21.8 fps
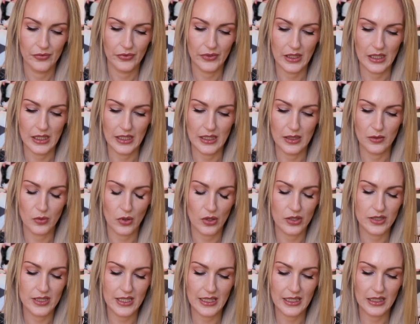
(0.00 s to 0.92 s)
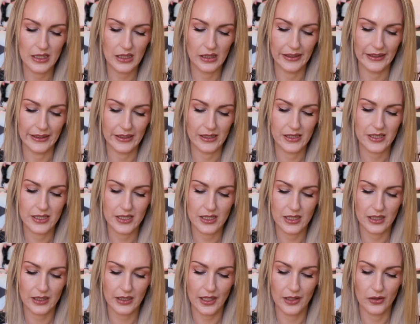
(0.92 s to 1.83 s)
the Rosey
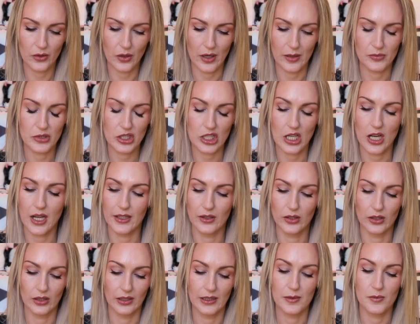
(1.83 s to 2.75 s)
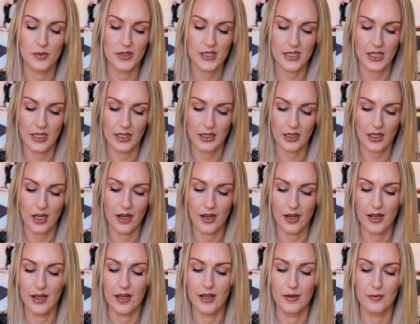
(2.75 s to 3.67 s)
Glitz Colour Up Shine On Lipstick.
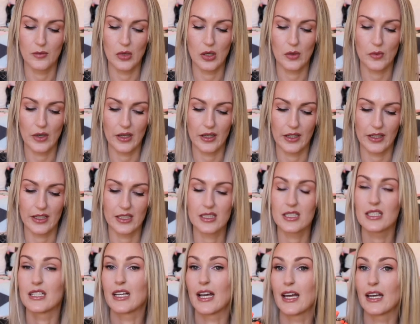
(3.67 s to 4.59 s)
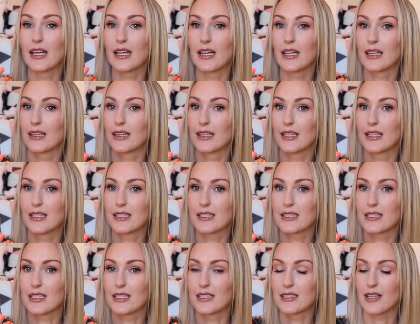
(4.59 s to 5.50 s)
I am wearing it today and
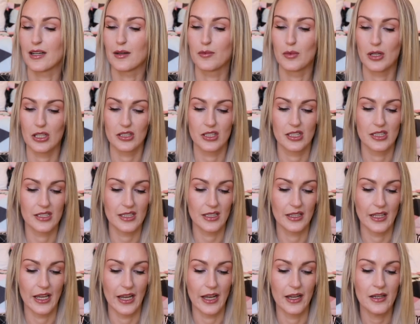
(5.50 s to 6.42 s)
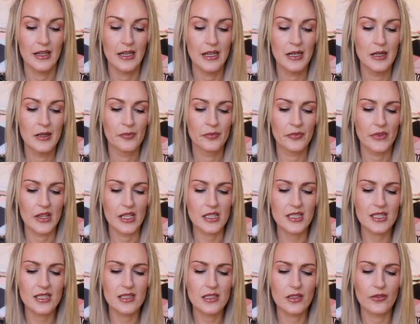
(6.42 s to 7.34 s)
this is how much is in there.
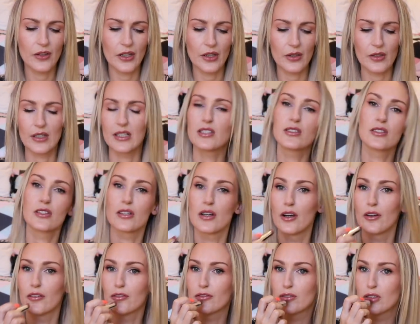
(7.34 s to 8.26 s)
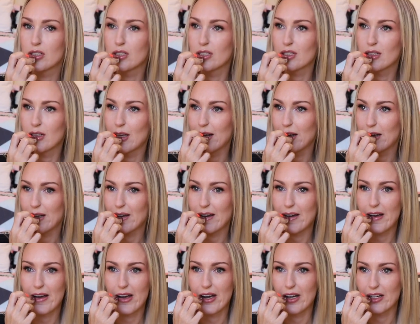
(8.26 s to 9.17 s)
This is a very soft, like
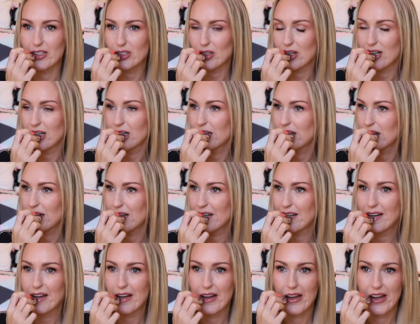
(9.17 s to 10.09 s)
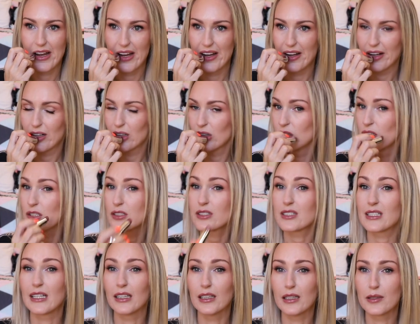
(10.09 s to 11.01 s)
hydrating,
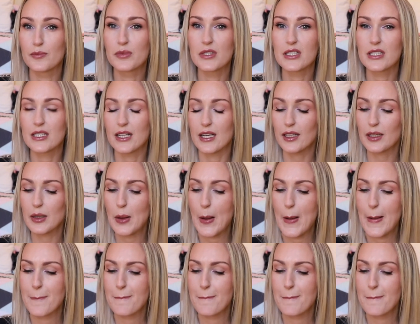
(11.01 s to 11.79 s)
glossy lipstick.